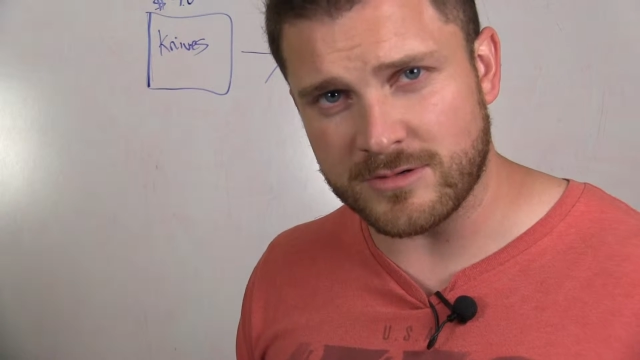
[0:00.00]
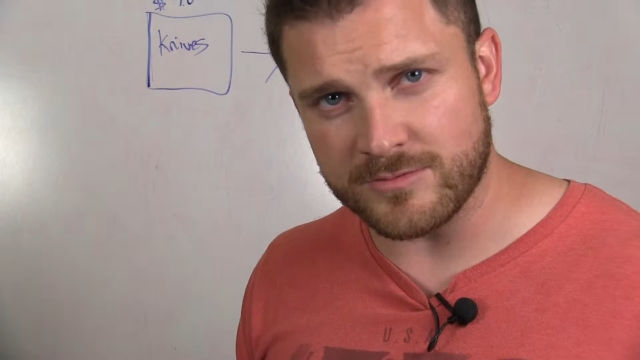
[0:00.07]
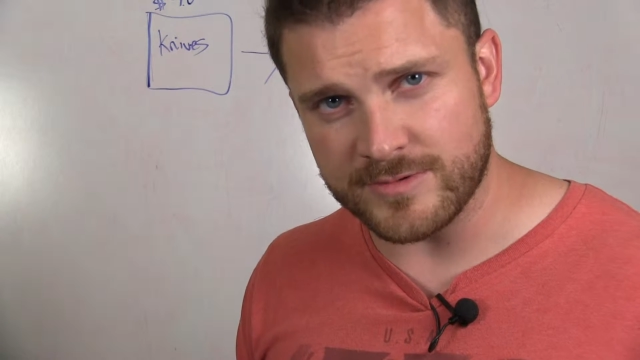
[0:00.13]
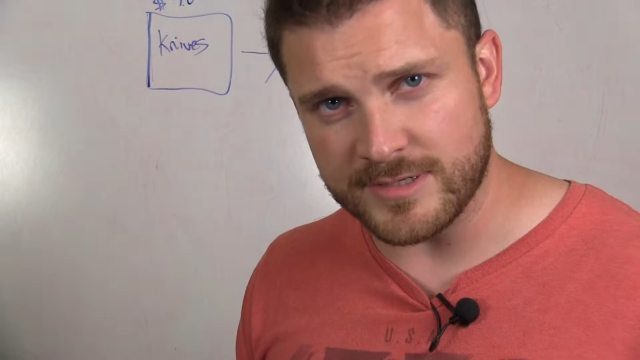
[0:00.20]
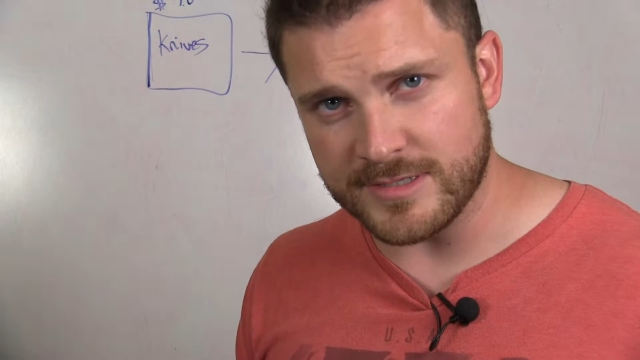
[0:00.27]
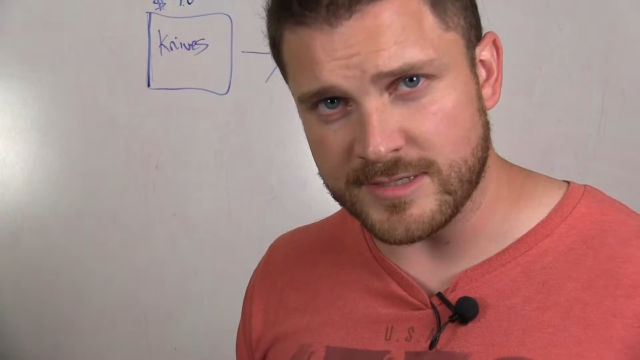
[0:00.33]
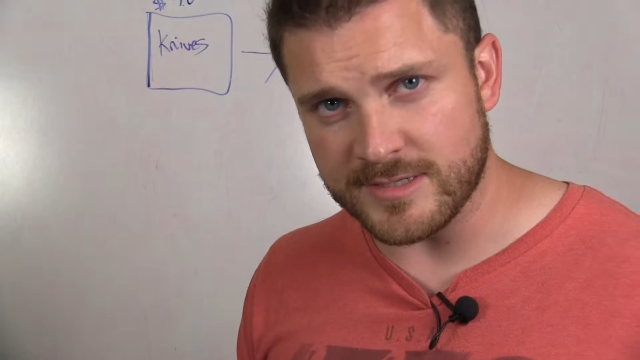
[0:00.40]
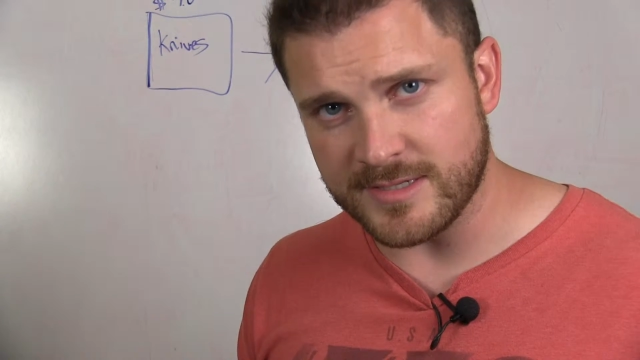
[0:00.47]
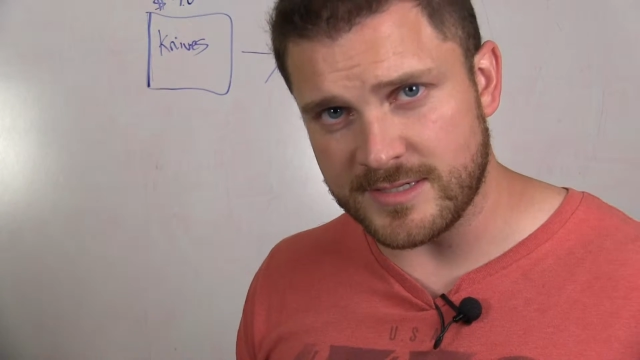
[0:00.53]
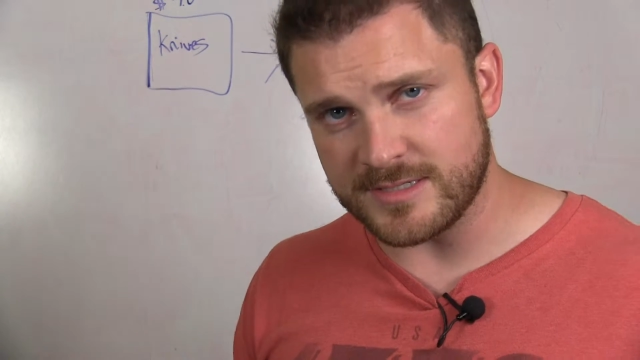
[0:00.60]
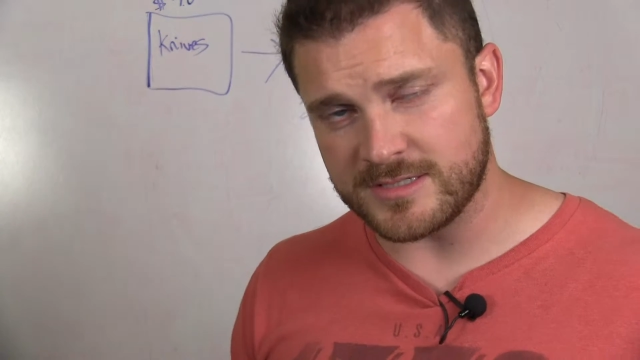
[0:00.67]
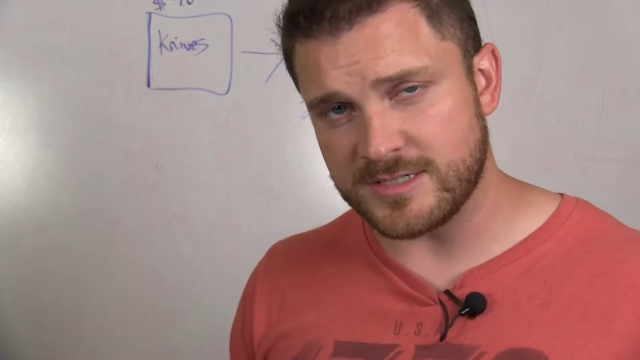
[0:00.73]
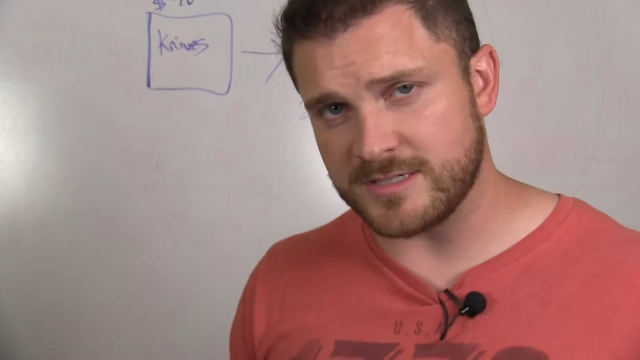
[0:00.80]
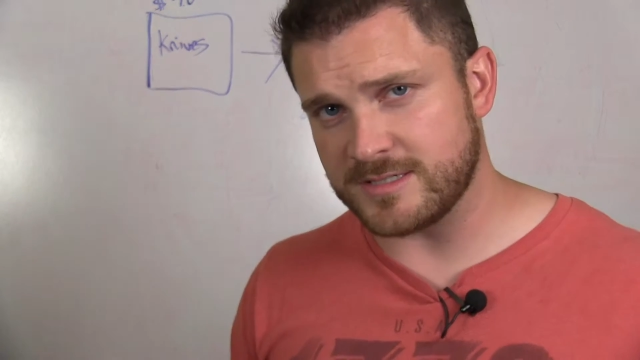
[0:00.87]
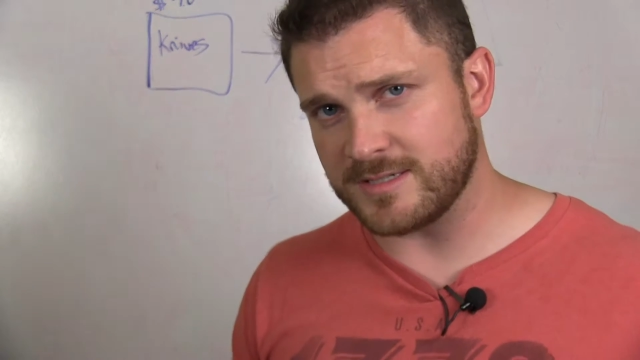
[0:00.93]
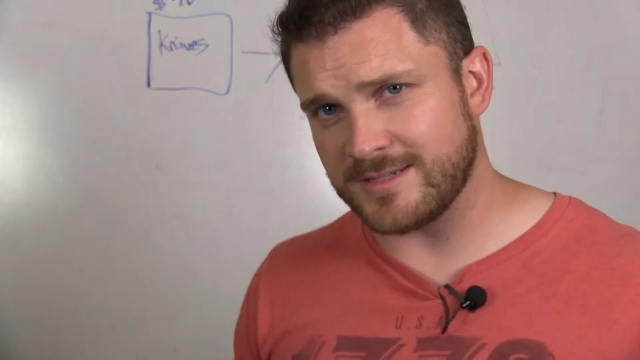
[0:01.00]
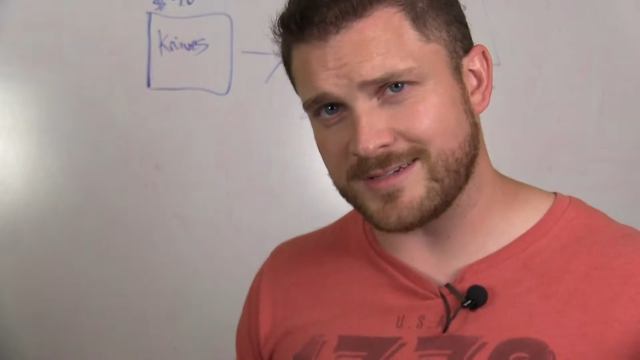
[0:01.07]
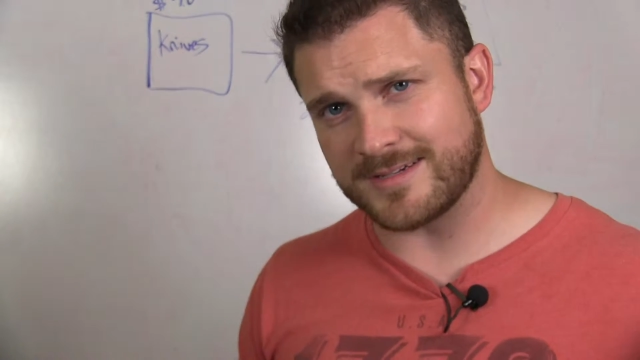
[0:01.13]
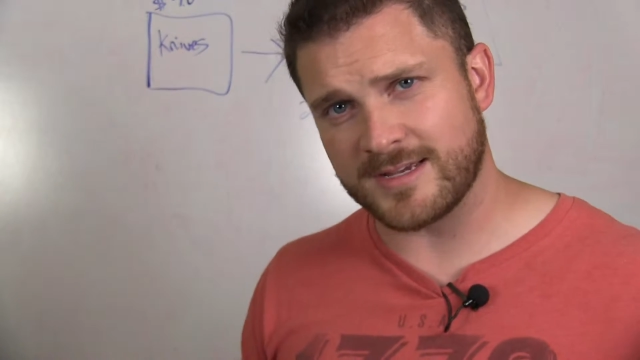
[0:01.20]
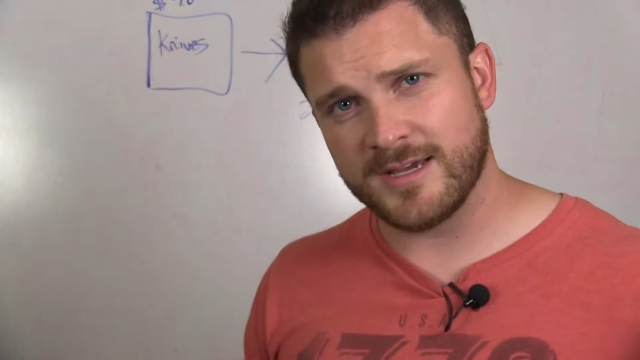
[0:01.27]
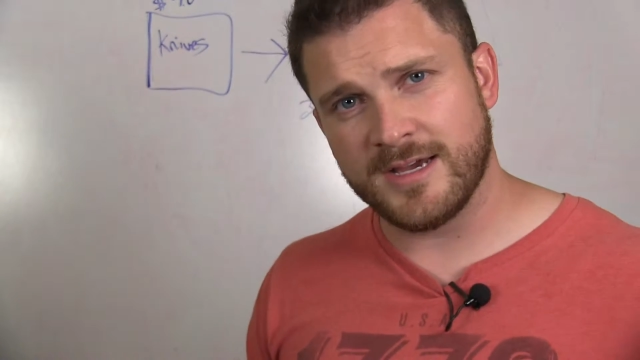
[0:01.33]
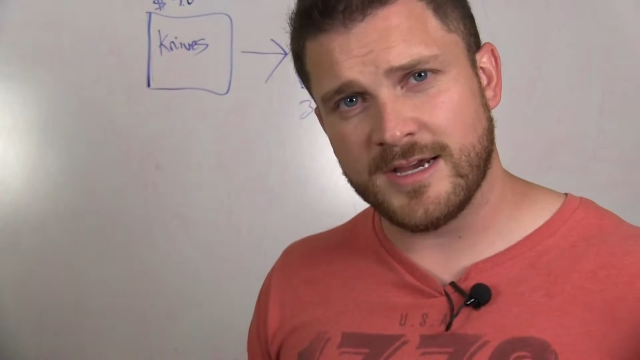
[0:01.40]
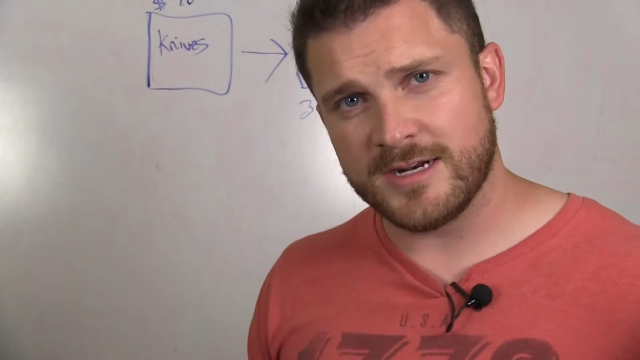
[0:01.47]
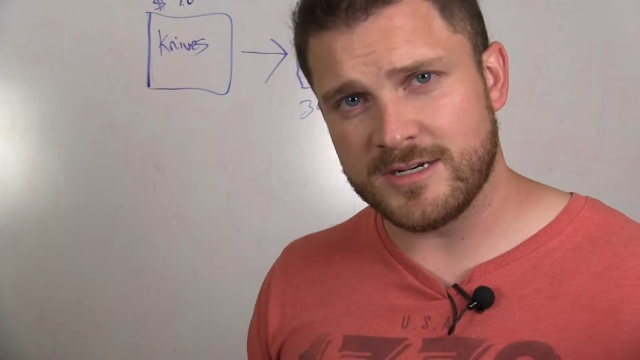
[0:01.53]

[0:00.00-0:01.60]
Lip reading: gorilla that's just like